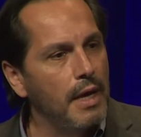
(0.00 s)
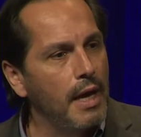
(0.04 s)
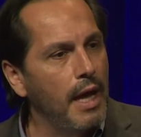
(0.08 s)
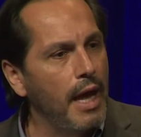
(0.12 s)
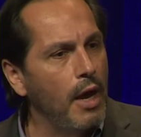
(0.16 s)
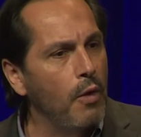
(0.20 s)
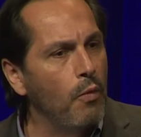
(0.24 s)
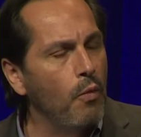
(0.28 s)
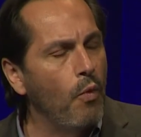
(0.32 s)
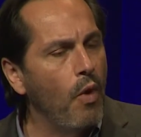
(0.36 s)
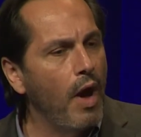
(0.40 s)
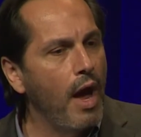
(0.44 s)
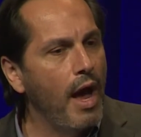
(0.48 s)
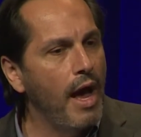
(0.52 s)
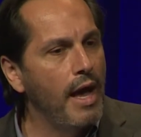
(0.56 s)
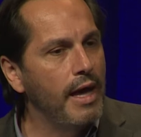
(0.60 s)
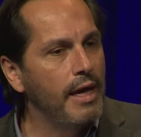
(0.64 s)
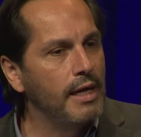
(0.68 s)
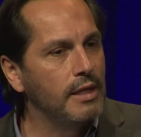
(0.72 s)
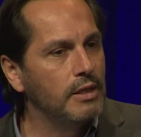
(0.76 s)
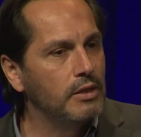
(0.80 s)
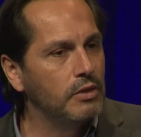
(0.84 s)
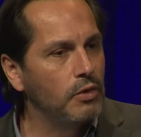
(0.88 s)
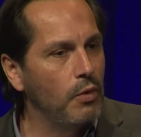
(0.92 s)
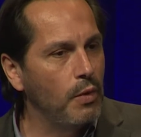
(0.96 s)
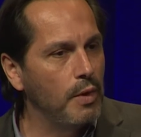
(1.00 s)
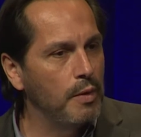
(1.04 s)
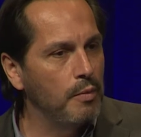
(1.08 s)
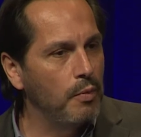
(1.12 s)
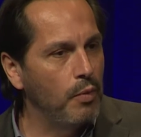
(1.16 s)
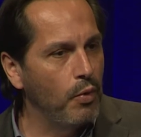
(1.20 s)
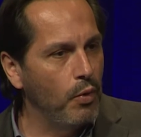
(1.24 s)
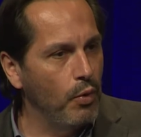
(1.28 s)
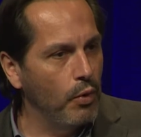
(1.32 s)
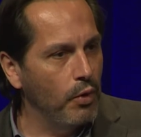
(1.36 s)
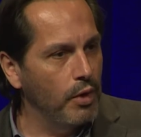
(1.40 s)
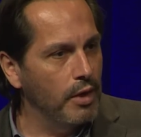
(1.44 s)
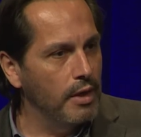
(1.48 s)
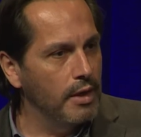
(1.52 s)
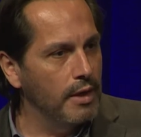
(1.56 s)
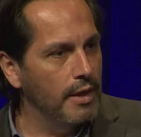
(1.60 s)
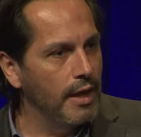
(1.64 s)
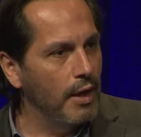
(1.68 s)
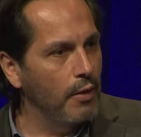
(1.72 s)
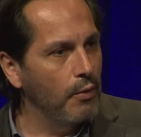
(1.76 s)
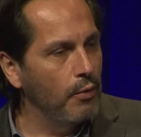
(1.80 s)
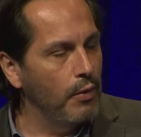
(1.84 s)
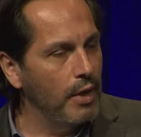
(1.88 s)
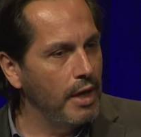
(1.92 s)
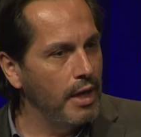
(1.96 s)
and why it's so important
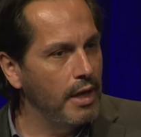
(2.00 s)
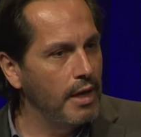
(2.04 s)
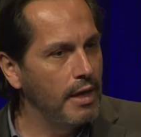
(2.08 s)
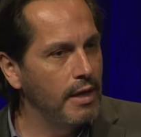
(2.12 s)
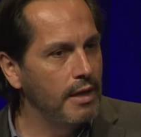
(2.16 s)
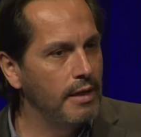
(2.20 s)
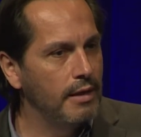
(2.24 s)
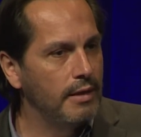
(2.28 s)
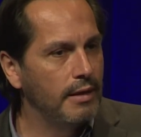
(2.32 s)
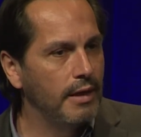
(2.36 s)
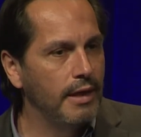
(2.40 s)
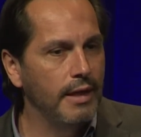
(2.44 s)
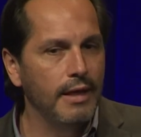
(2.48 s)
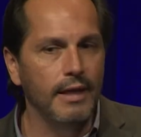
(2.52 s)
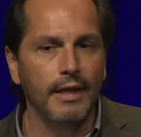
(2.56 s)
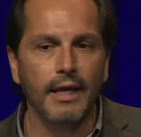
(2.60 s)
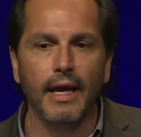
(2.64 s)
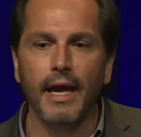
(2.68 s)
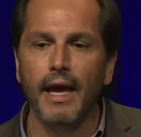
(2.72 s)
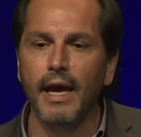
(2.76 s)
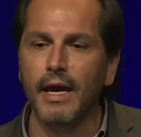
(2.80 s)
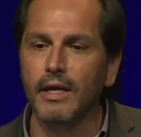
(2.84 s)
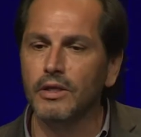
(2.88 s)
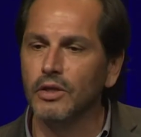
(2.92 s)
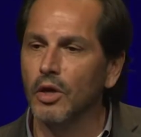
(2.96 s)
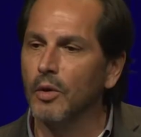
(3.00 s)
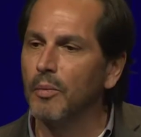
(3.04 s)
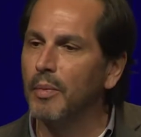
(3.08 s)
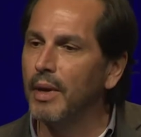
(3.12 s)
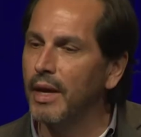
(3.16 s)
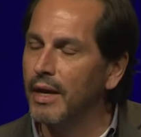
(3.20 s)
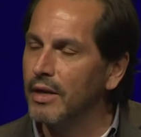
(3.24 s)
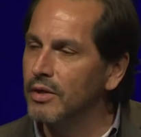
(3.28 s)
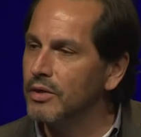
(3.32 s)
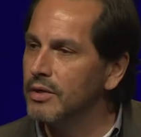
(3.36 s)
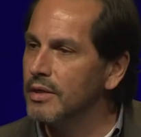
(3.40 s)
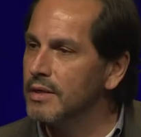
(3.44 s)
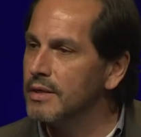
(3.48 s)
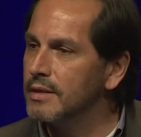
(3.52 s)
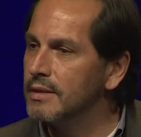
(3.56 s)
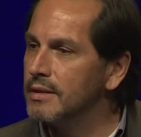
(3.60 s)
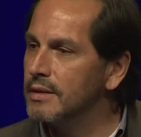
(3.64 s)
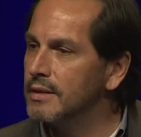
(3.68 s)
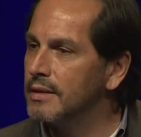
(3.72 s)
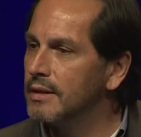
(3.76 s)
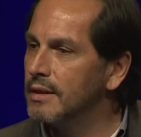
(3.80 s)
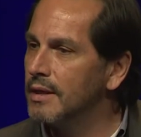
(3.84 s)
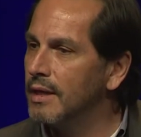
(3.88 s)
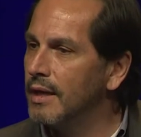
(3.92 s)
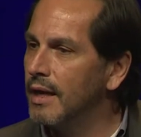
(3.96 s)
that we engage our
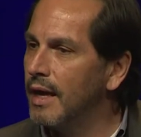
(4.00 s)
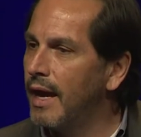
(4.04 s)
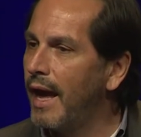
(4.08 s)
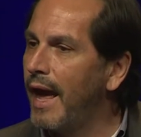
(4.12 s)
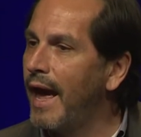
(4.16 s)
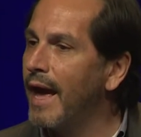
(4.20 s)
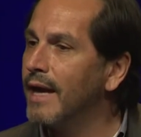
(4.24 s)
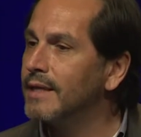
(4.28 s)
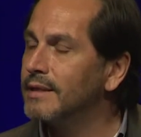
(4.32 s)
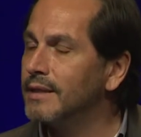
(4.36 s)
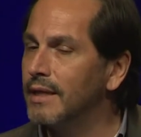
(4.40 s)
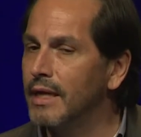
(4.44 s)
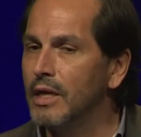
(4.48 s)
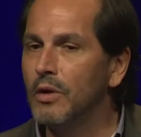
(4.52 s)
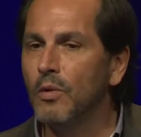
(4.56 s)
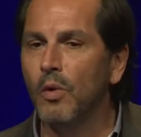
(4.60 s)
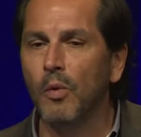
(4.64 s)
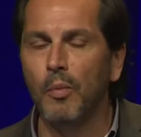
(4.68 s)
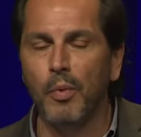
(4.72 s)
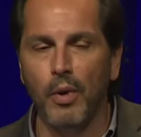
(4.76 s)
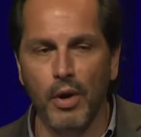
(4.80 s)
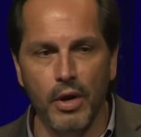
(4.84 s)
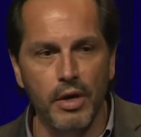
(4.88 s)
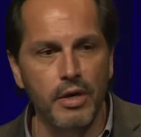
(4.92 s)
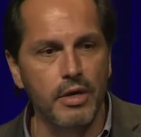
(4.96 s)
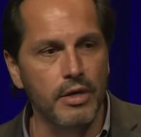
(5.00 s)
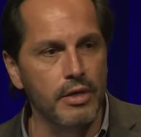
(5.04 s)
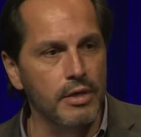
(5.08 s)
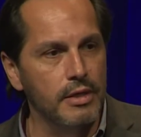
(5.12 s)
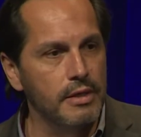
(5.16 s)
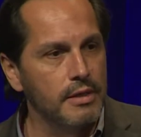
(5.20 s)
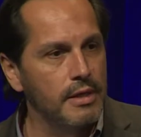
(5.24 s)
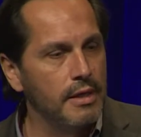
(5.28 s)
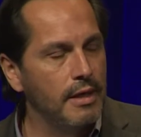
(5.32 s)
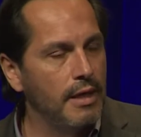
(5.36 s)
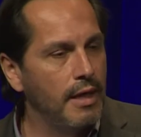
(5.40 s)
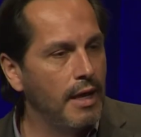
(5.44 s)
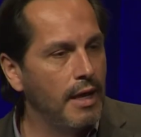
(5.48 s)
patients as equal partners